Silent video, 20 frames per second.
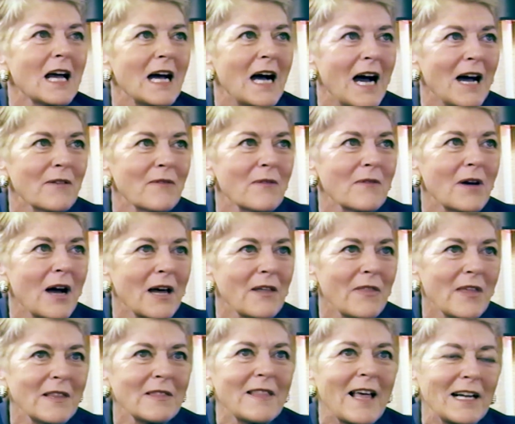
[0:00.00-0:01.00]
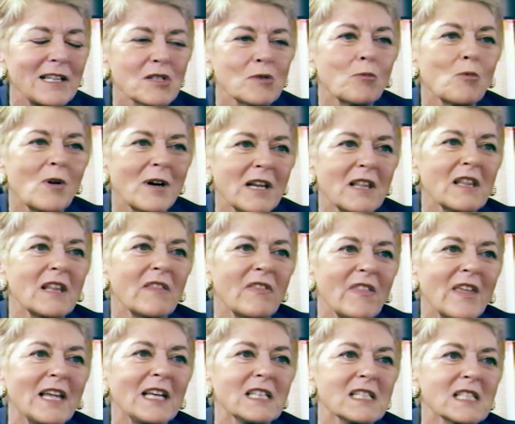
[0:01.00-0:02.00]
I, I think that's one of the
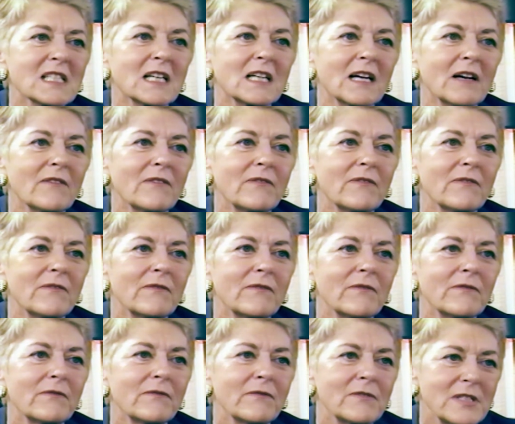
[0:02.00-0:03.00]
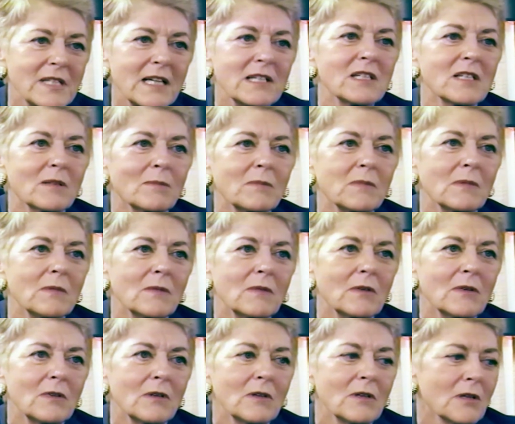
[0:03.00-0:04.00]
things that I've said to them,
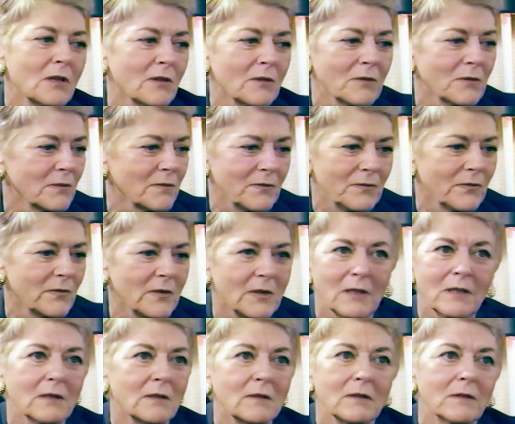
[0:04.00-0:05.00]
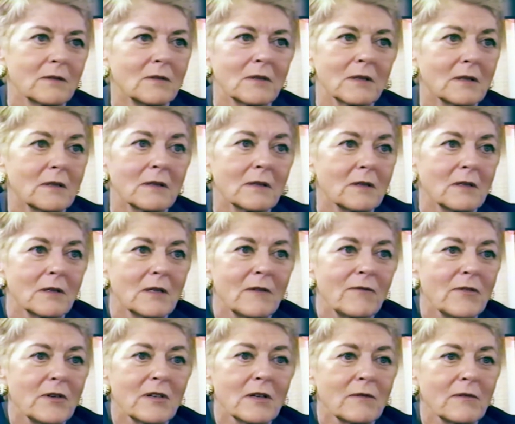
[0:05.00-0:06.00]
you know.
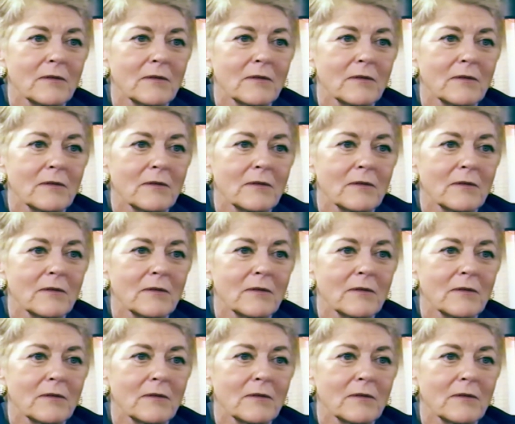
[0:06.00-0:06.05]
If, so, you know,